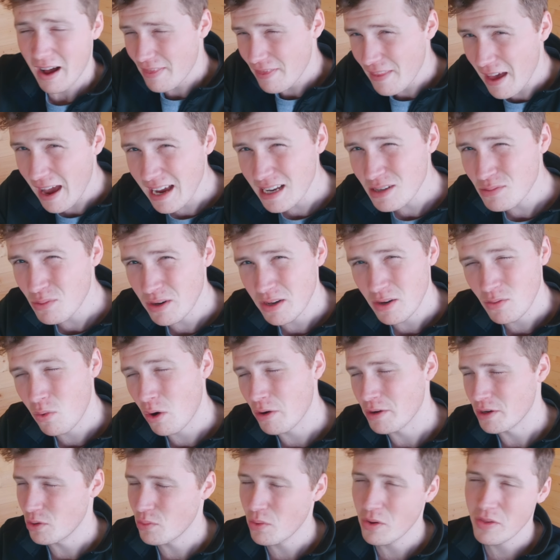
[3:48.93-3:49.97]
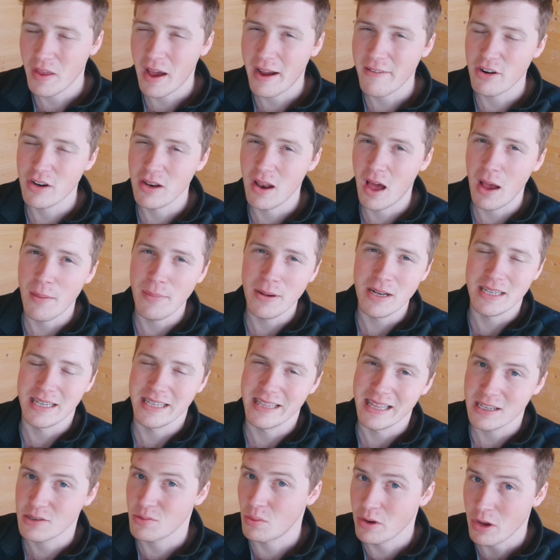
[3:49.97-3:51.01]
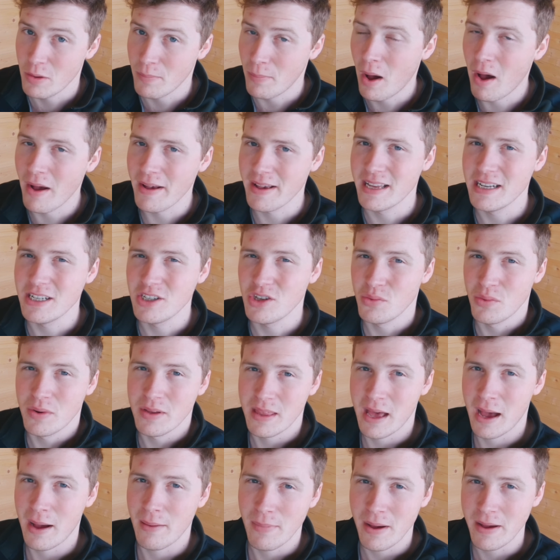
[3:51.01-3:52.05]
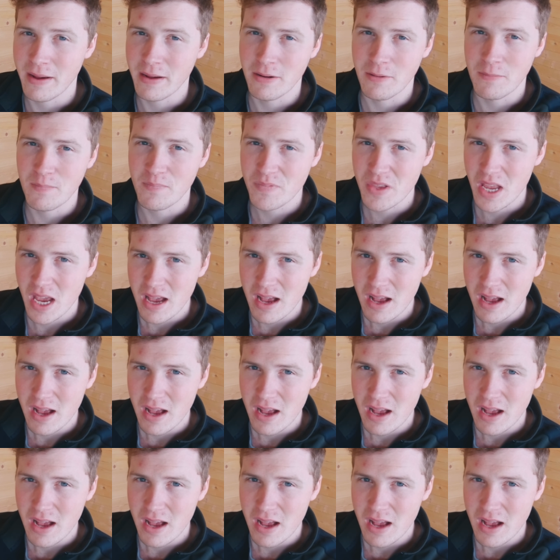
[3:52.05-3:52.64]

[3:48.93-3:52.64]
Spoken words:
And that is what you want. You want that reliability, and that's what you're buying into with that Baikal.